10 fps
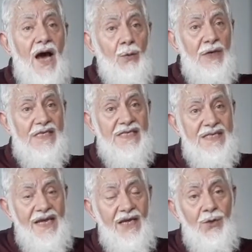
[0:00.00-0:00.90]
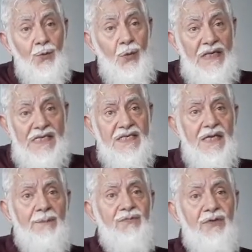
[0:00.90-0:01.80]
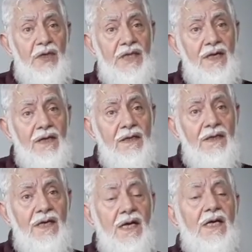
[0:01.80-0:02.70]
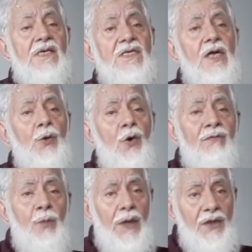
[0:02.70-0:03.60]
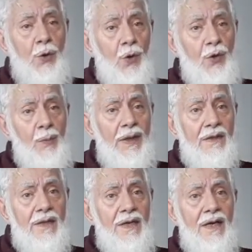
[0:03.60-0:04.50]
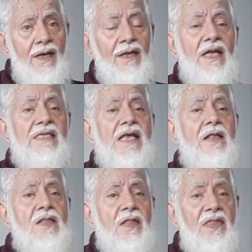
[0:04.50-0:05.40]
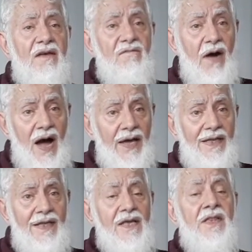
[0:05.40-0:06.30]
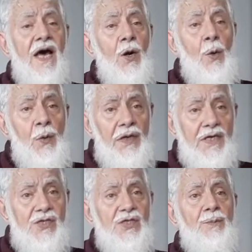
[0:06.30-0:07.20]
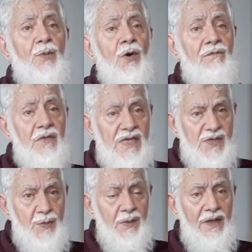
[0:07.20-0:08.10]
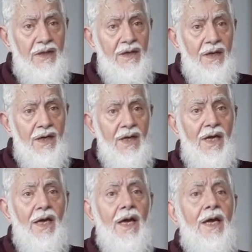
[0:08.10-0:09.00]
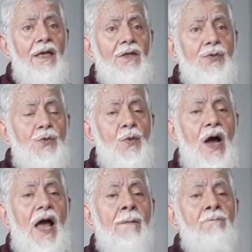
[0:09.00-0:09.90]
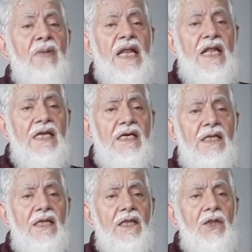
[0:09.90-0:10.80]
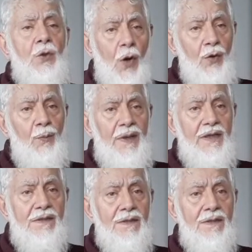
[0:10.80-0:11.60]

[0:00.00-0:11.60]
let's take it one step further. Instead of one document, let's divide the ownership of this building into 1,000,000 documents.